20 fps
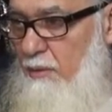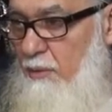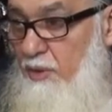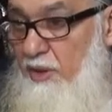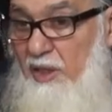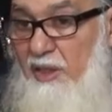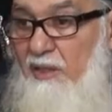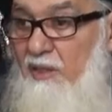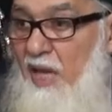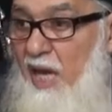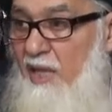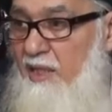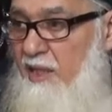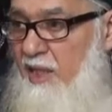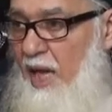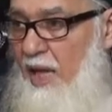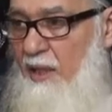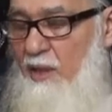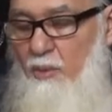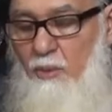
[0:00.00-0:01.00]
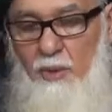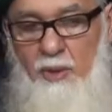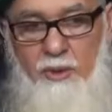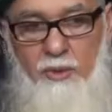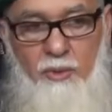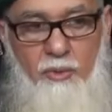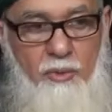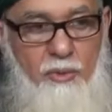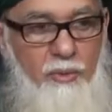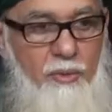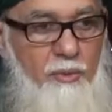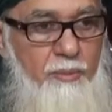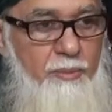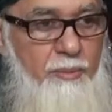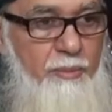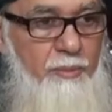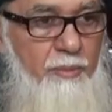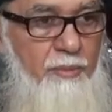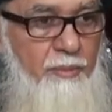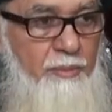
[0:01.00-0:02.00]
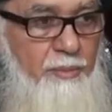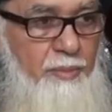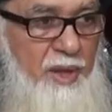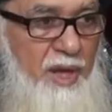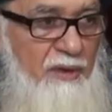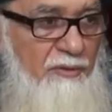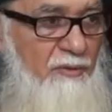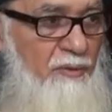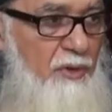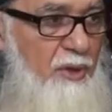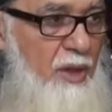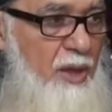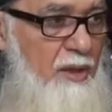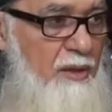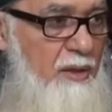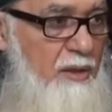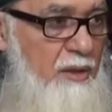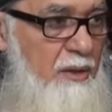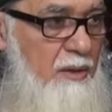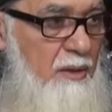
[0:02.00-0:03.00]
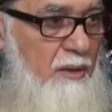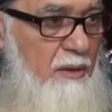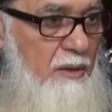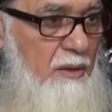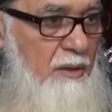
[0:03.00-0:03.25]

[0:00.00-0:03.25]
We didn't ask anyone to pay for us.